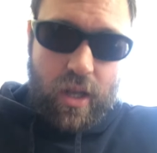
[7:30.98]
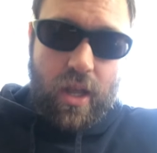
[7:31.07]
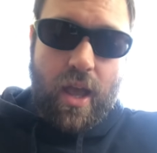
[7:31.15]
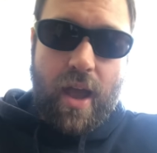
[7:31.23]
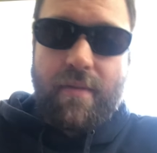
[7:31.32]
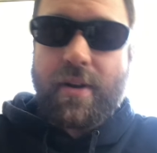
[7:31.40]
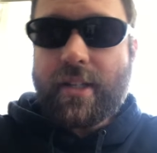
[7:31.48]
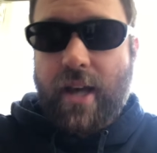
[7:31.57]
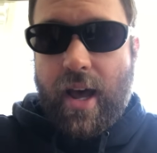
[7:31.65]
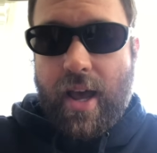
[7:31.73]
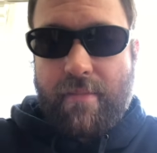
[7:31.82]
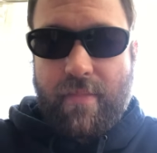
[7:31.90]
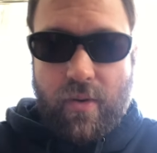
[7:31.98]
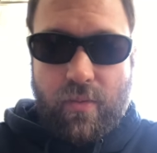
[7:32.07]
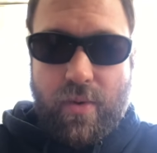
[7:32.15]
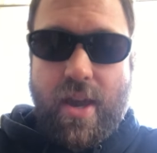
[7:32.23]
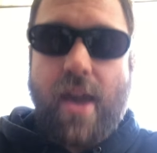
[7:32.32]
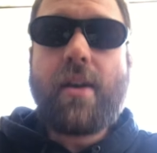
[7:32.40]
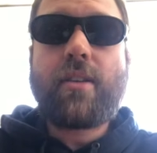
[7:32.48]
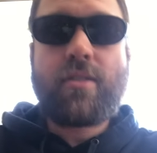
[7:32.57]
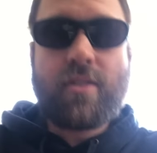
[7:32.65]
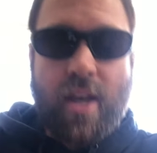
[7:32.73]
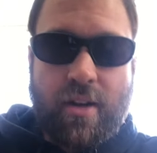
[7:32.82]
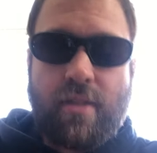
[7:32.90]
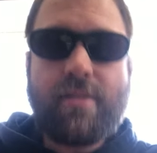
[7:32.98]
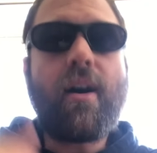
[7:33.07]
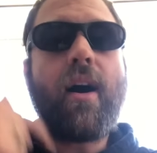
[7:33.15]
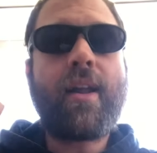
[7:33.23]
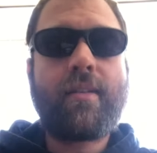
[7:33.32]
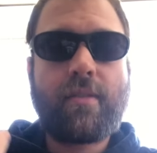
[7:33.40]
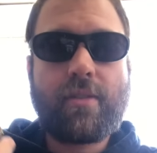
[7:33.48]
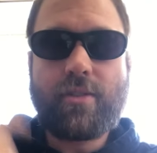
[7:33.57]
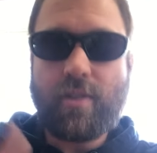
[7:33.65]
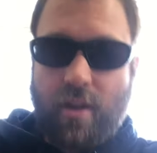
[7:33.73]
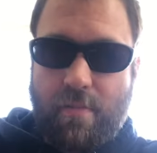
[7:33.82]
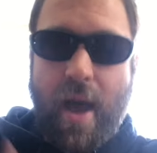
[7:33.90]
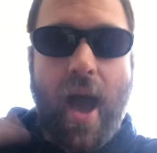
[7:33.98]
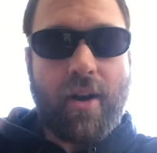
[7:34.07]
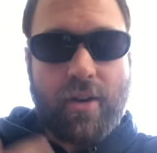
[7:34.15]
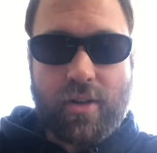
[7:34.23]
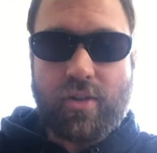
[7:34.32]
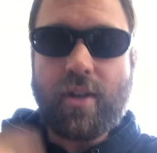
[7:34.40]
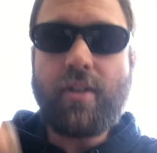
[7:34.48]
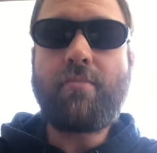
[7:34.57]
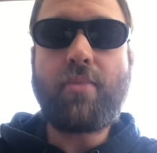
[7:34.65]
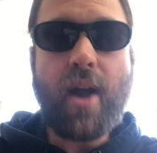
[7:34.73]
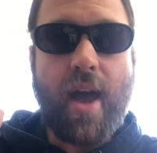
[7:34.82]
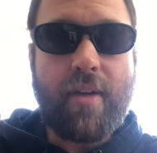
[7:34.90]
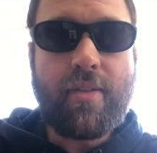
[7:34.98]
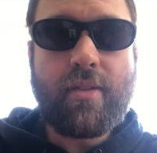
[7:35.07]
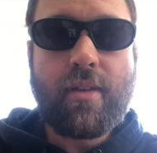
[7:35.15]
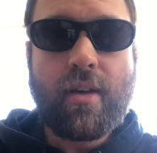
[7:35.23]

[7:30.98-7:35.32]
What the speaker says: every time we send a thought, send a pattern, or send a breath,